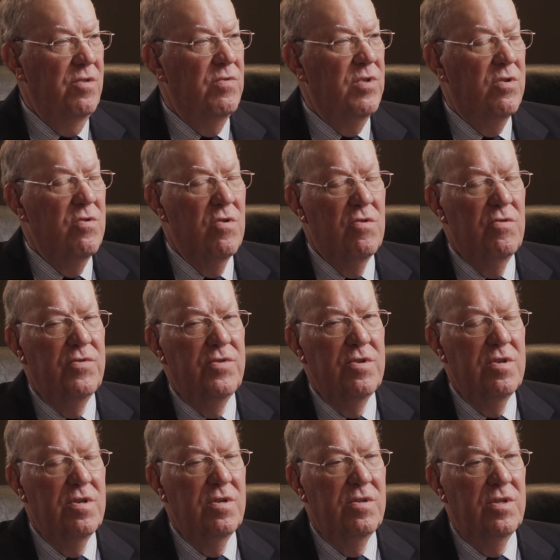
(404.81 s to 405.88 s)
It was called
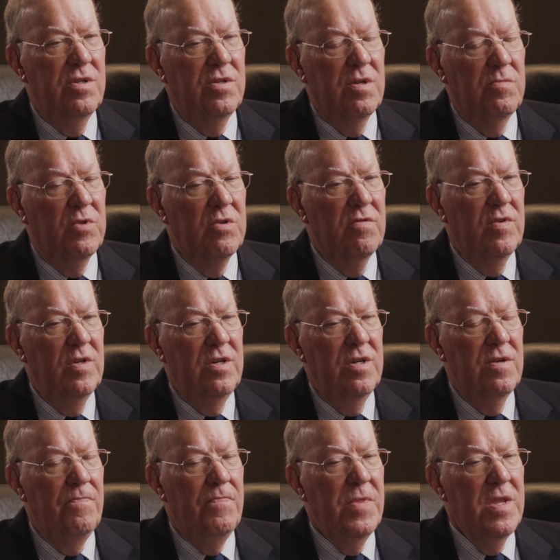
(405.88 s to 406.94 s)
uh, some sort of
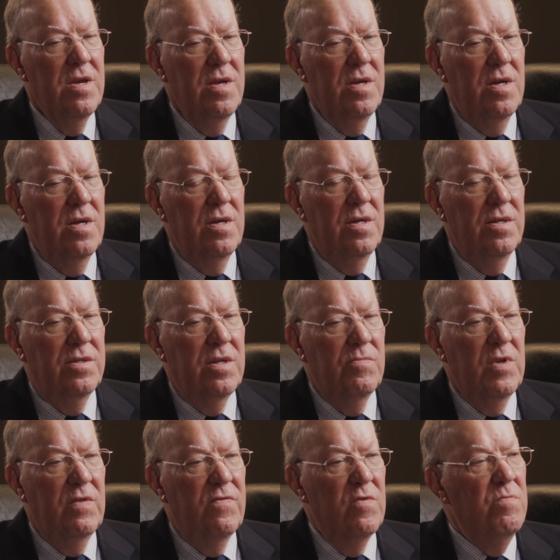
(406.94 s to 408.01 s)
a, uh, uh,
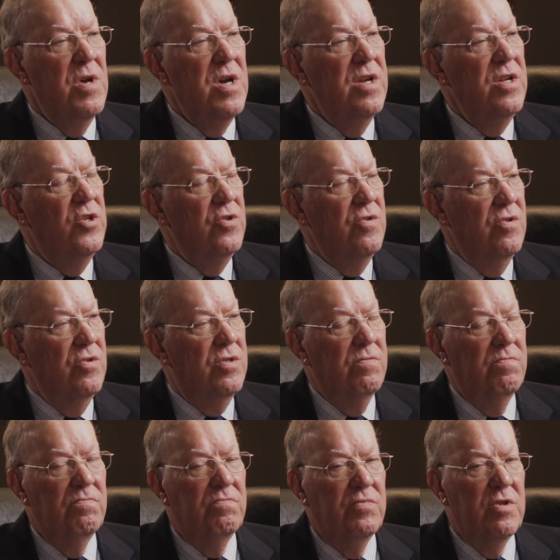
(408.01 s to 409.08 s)
something for managers.